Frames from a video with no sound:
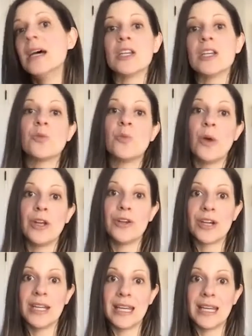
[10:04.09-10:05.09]
is where you're
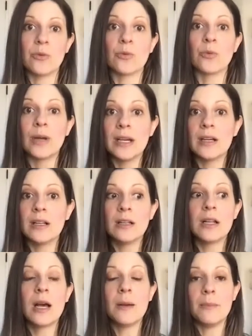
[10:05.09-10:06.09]
going to get
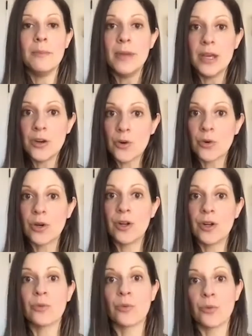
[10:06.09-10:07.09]
real
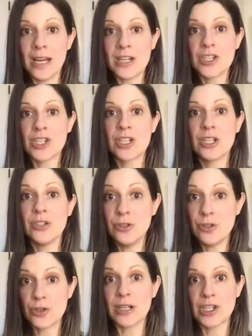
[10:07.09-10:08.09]
mineral rich
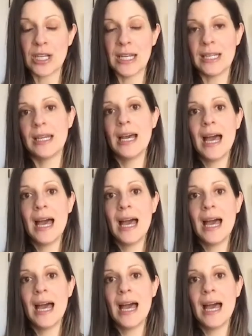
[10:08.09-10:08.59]
nutrition.